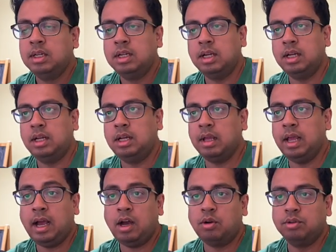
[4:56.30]
uh,
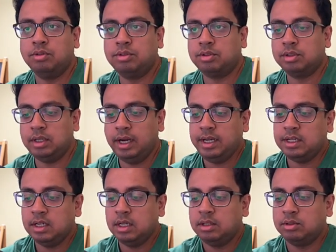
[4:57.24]
accounts, right?
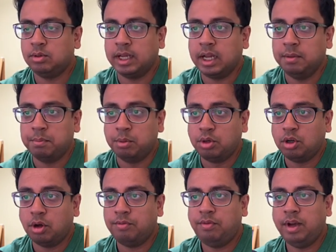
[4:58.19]
So I can put
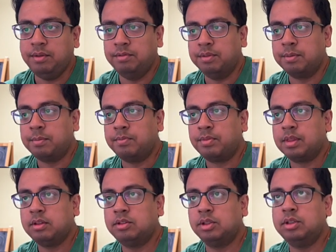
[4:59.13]
top five.
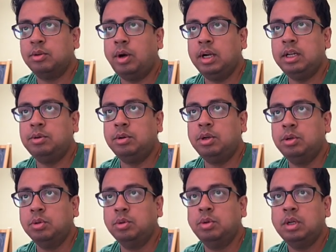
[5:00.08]
So what it will
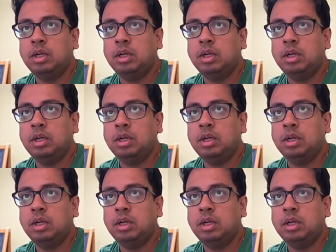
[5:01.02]
do